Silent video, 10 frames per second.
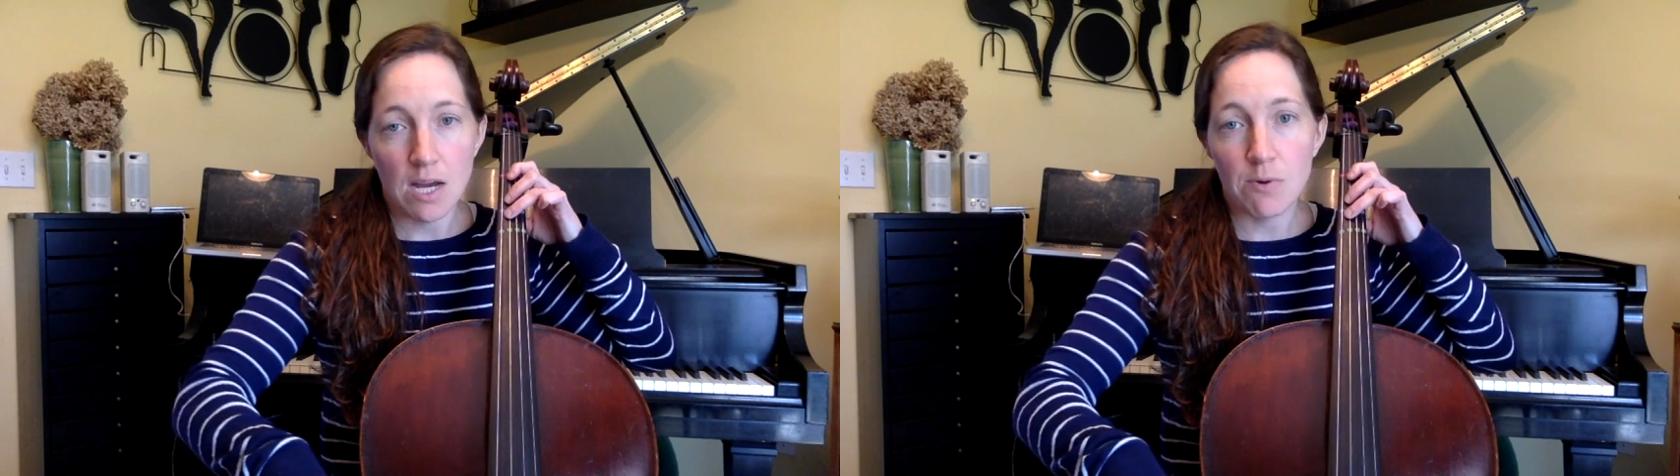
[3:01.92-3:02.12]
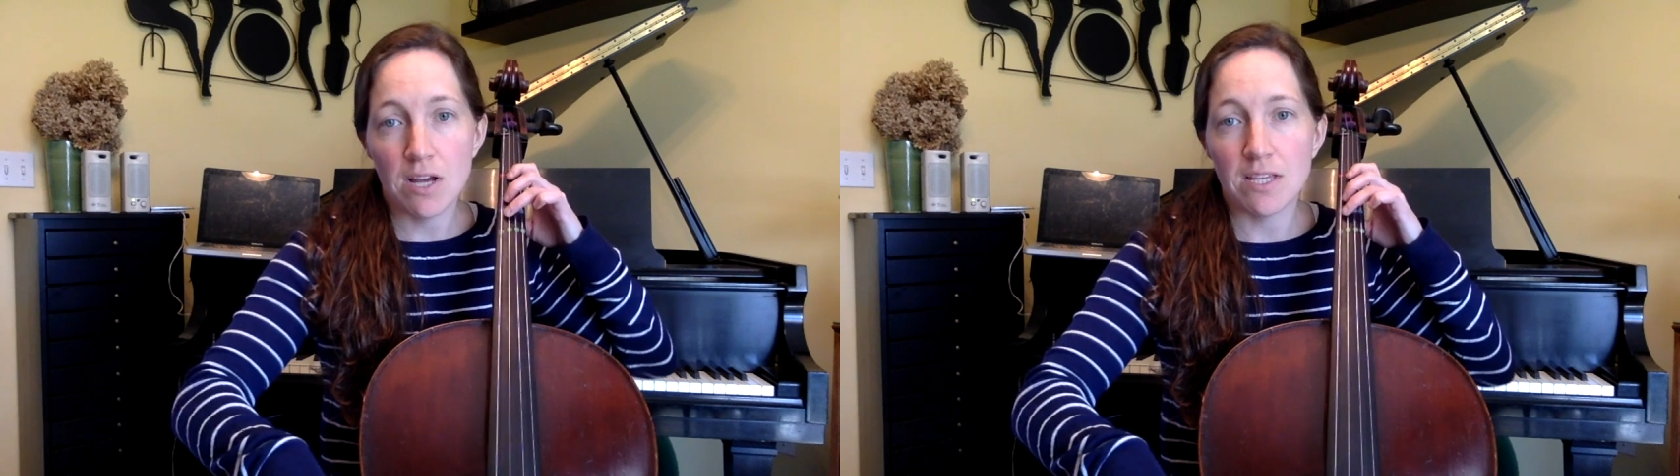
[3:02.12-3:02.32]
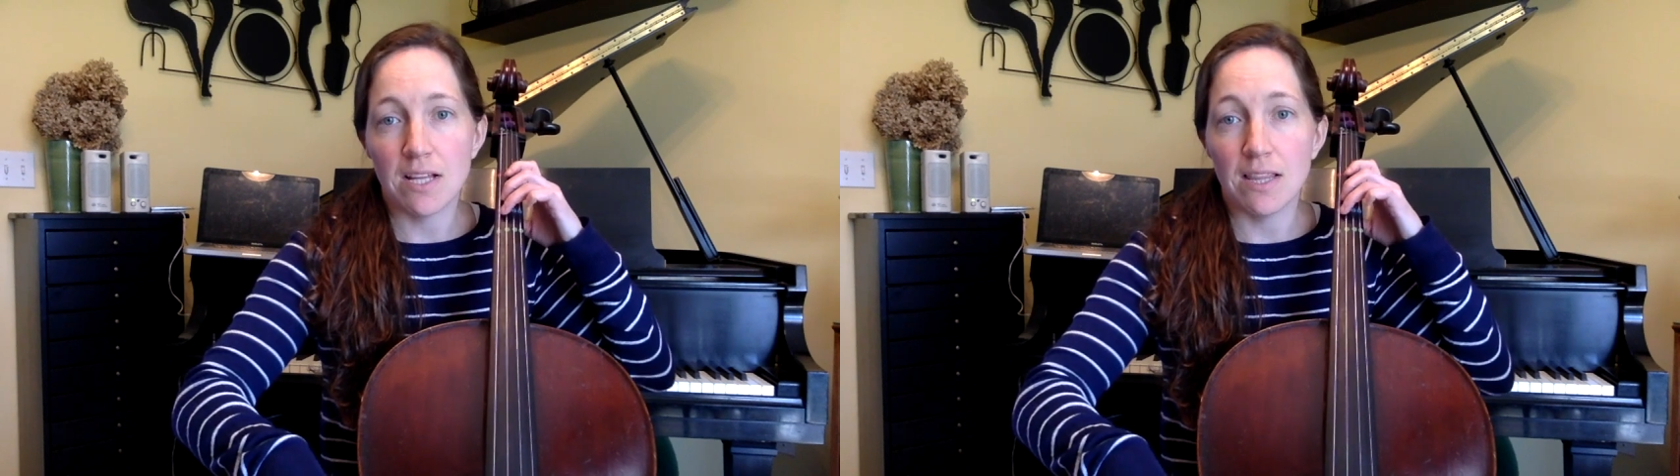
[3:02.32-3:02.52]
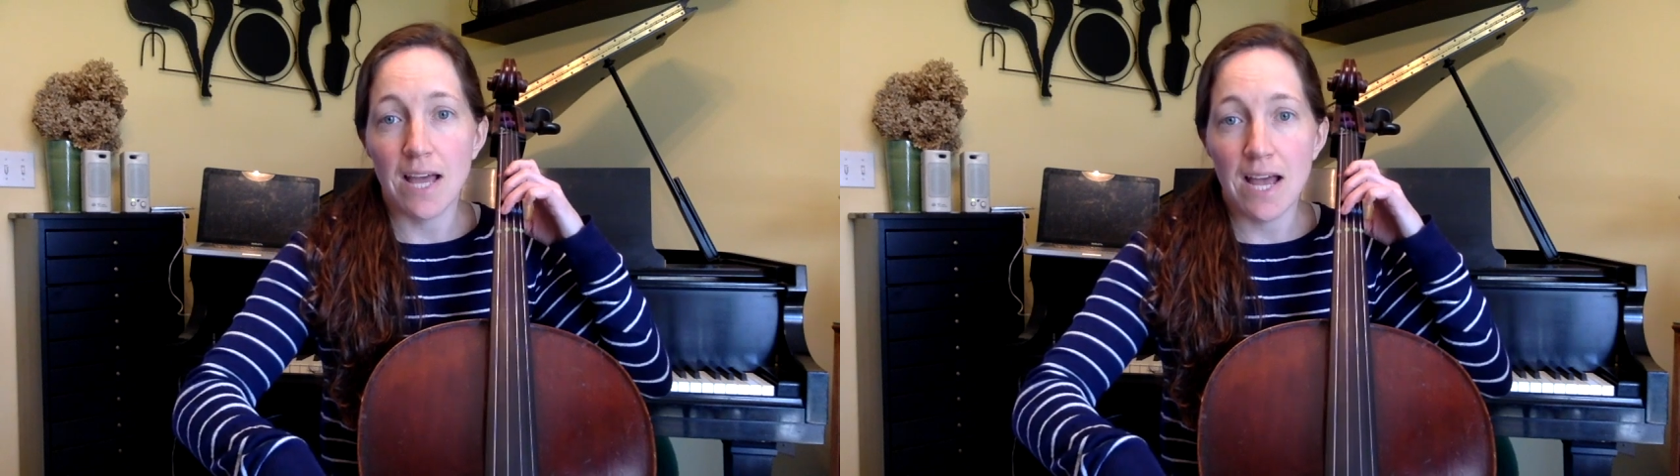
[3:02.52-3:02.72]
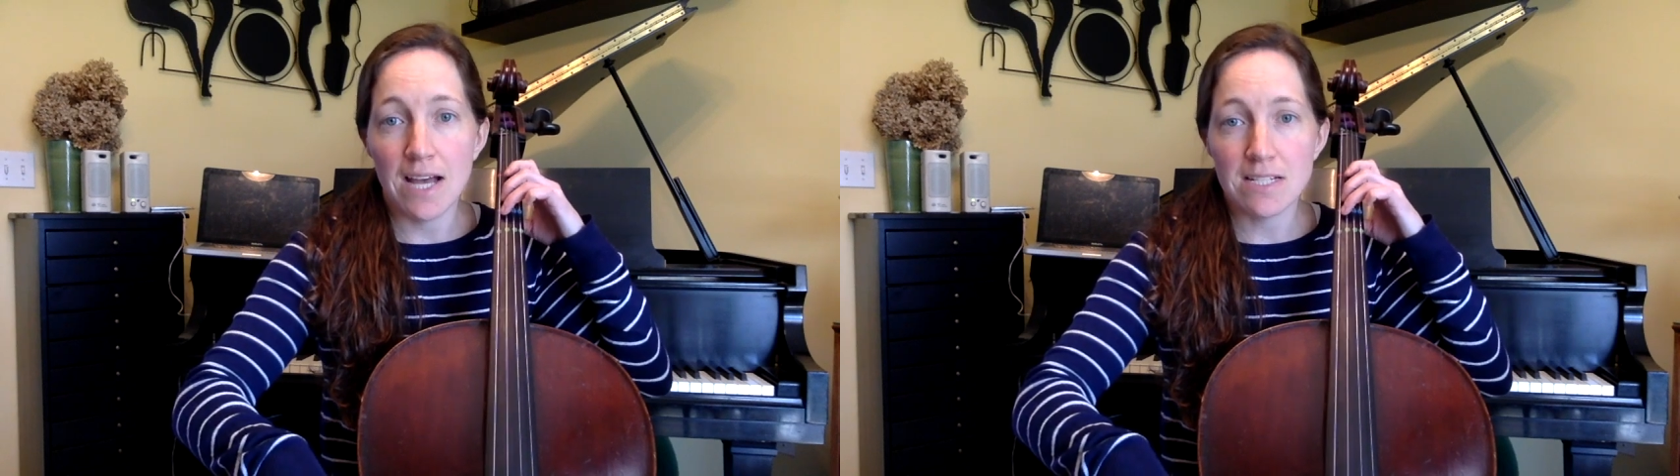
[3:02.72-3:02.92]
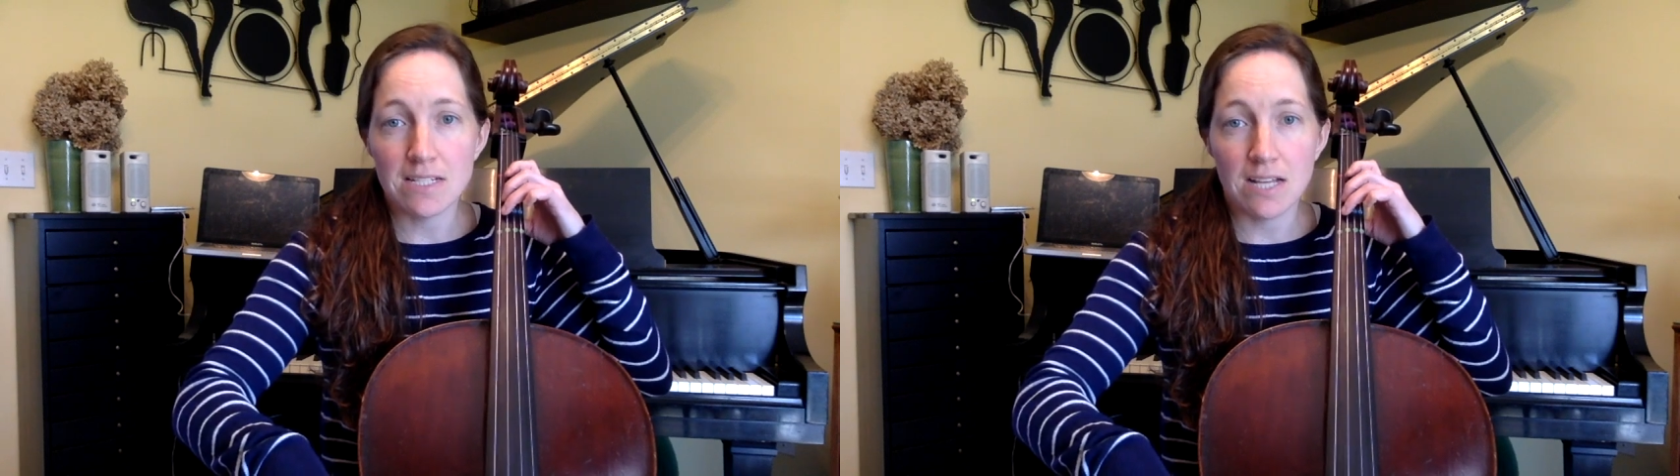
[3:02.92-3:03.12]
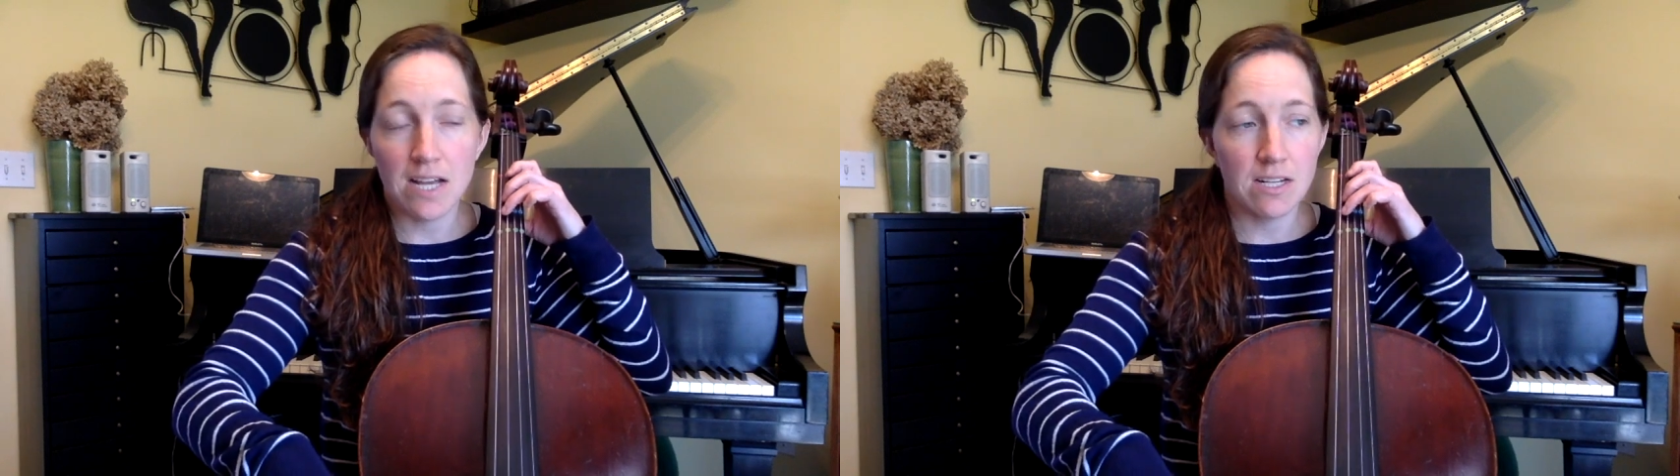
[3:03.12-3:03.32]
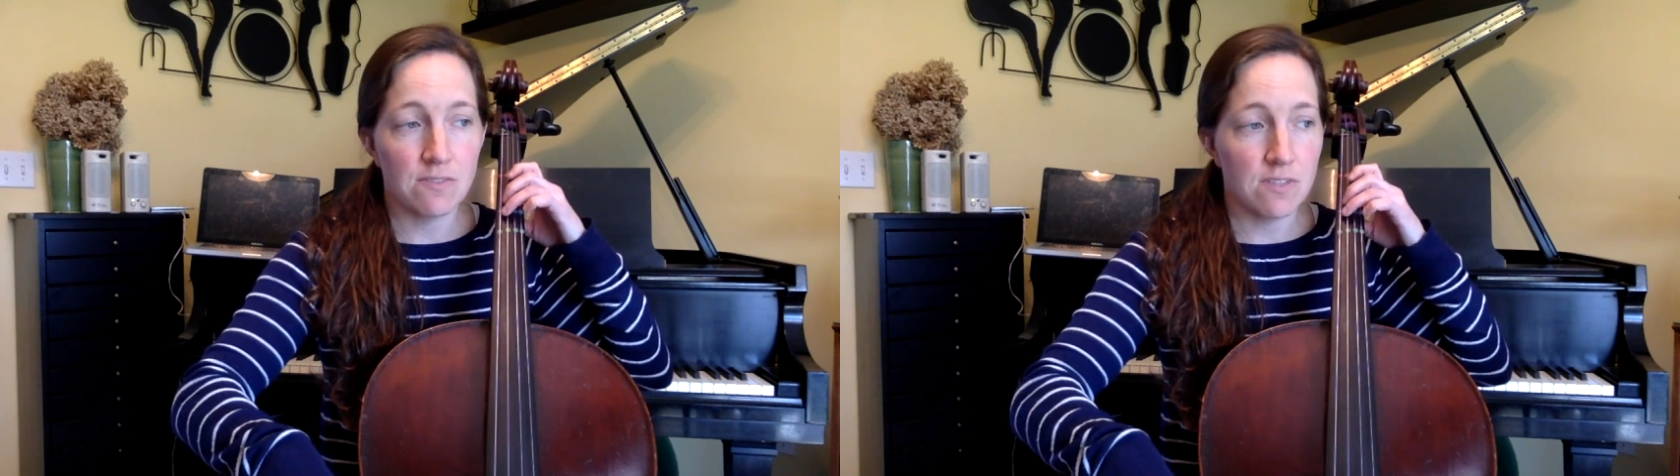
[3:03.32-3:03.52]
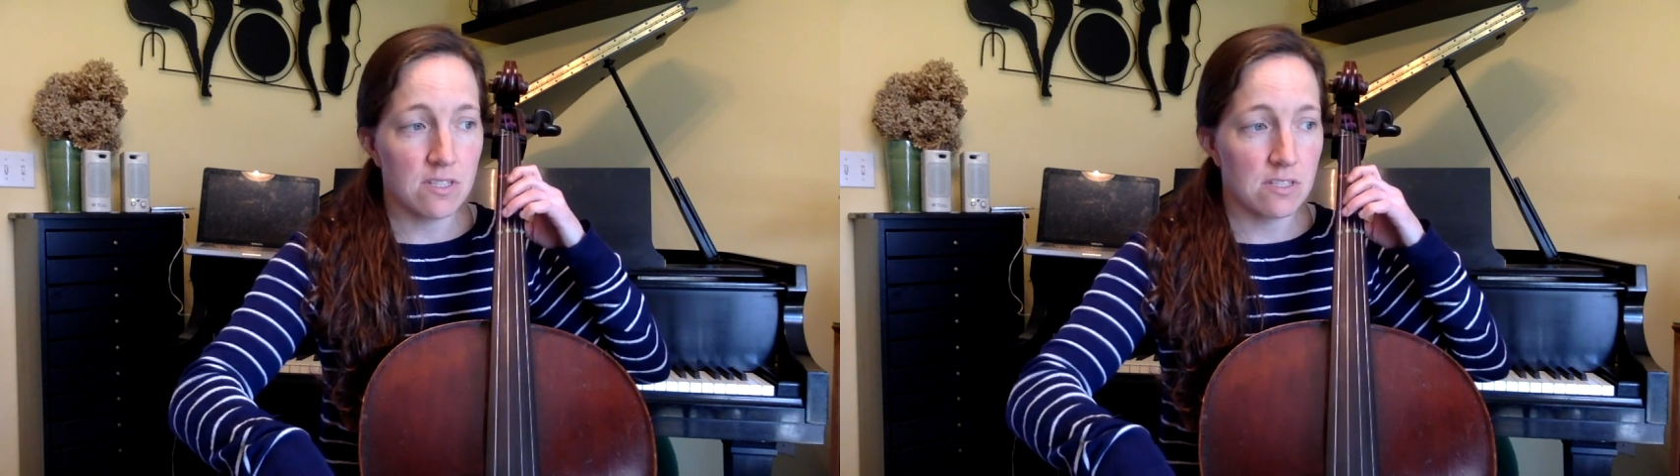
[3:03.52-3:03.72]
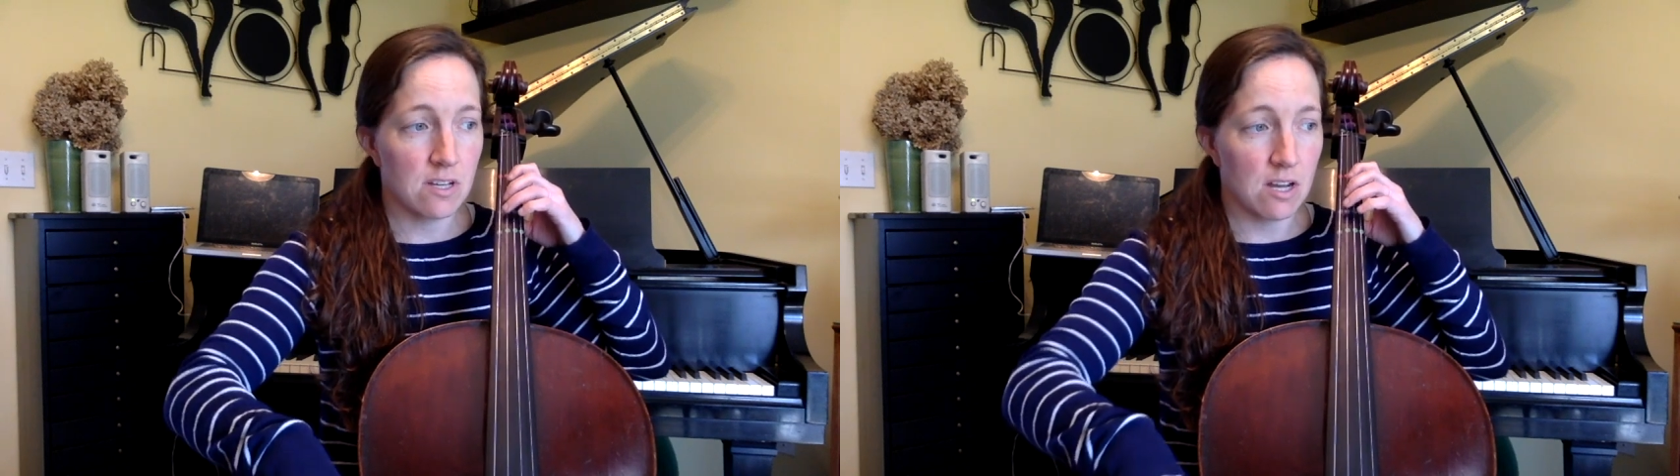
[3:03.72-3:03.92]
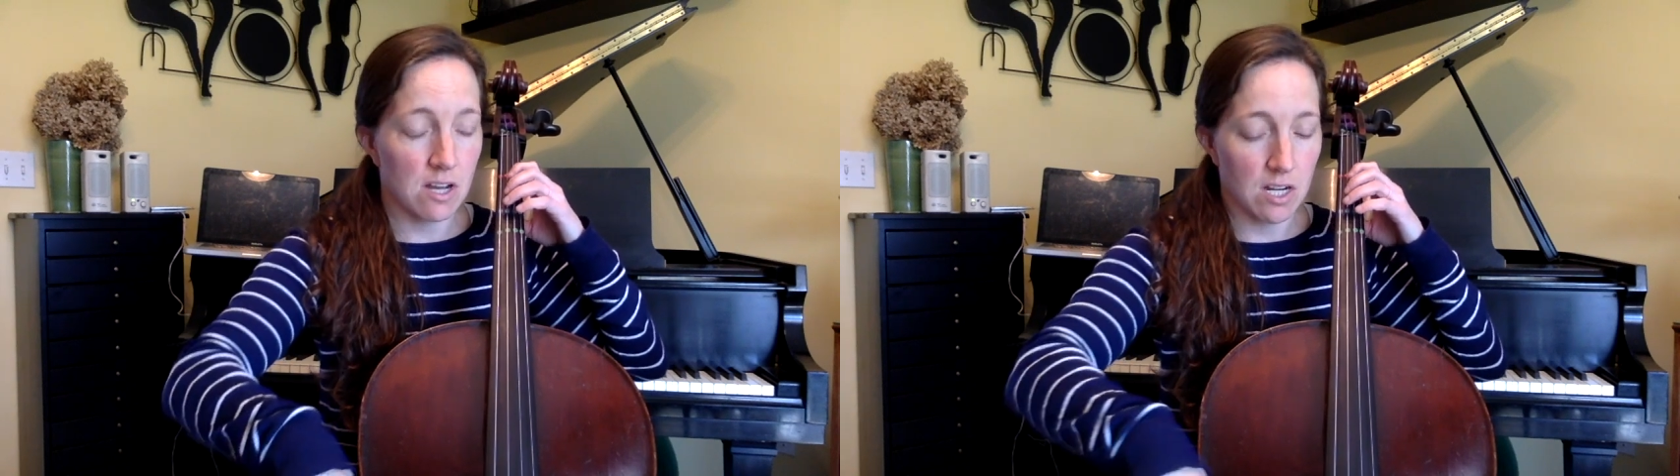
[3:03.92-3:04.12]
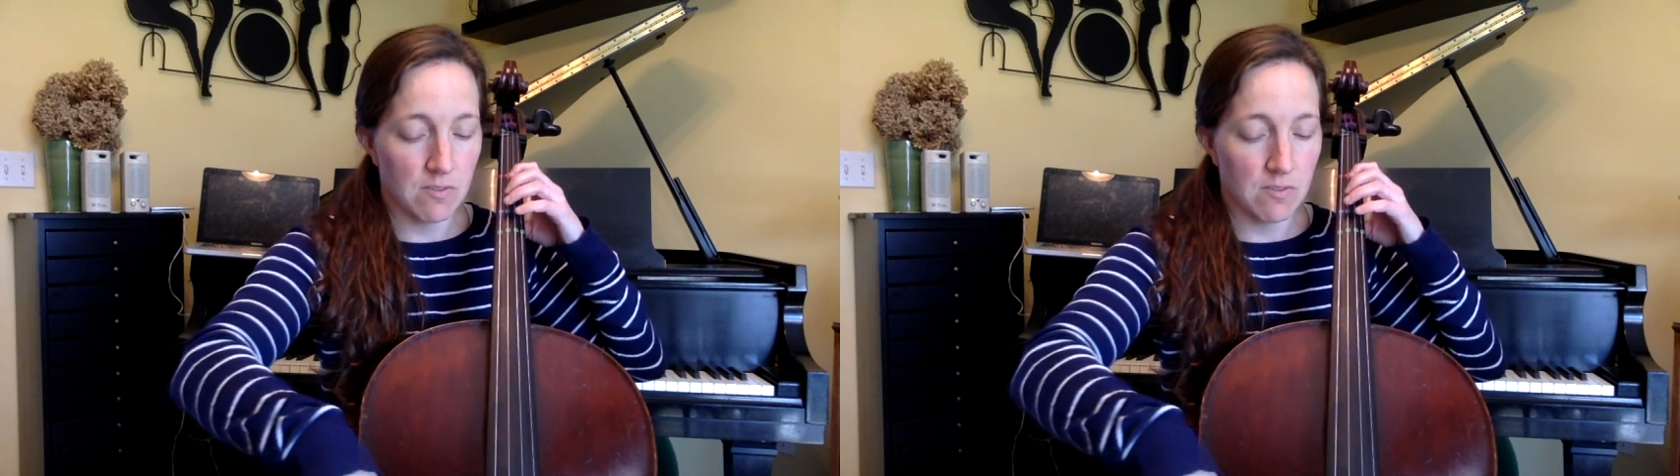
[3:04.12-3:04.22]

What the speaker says: now we're on the last line of the song.